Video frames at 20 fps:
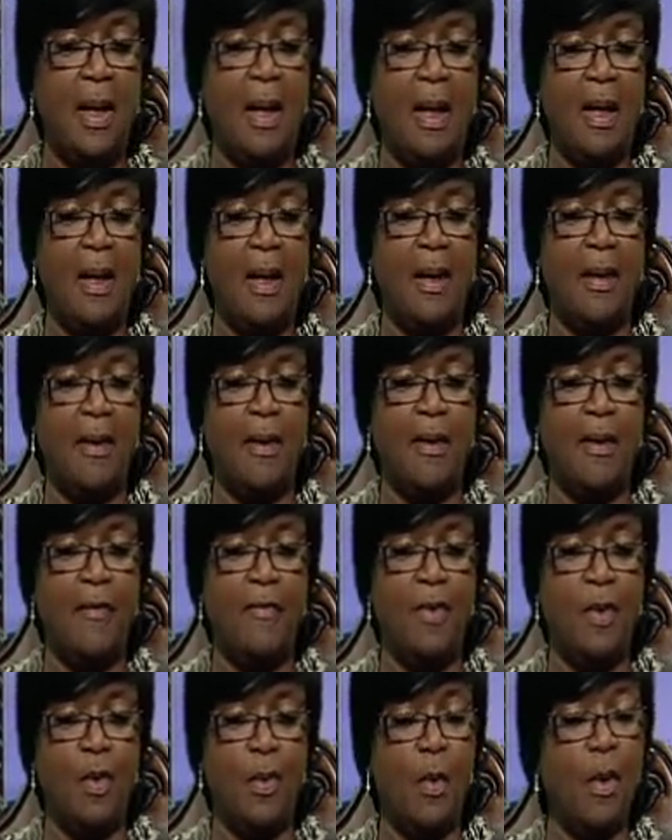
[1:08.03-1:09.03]

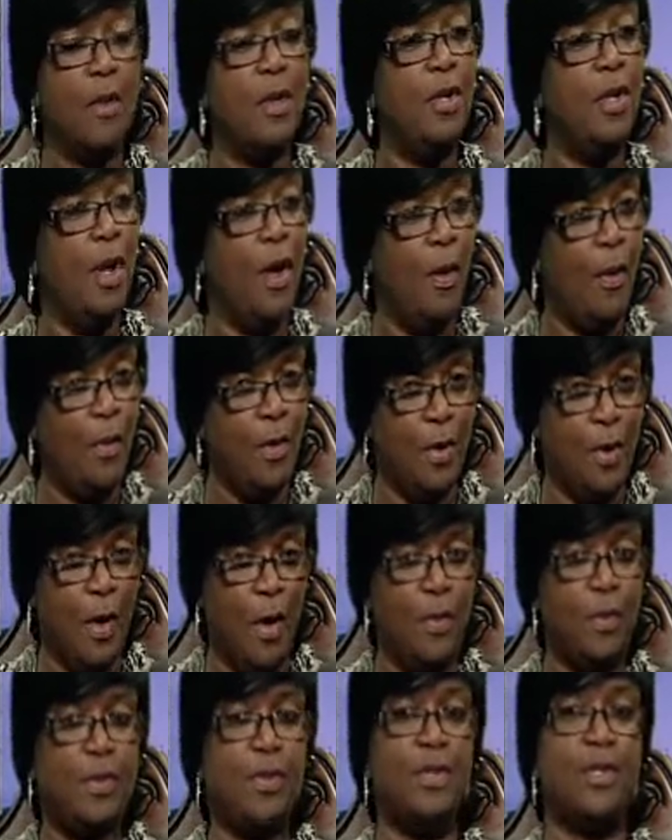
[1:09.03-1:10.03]
If you want to know, you
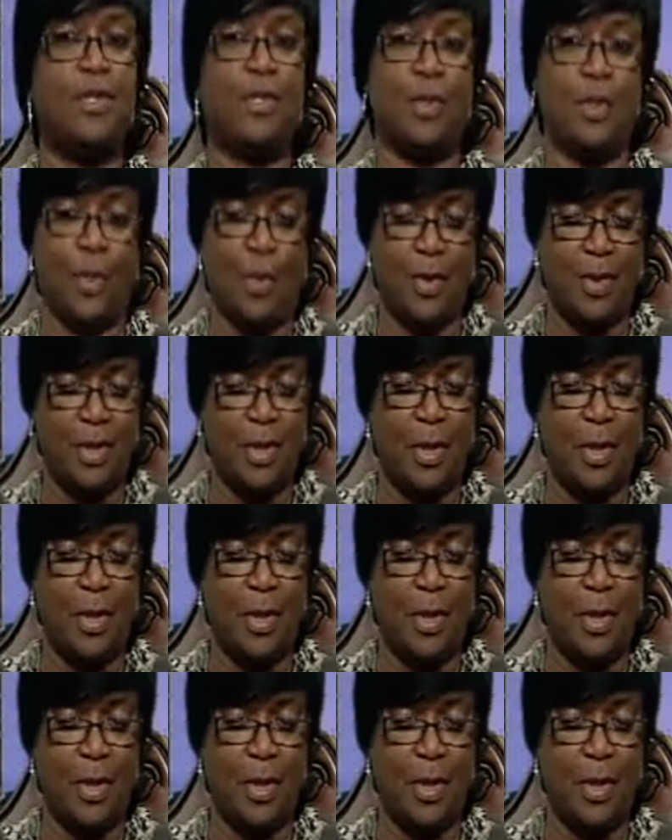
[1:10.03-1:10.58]
go to the source.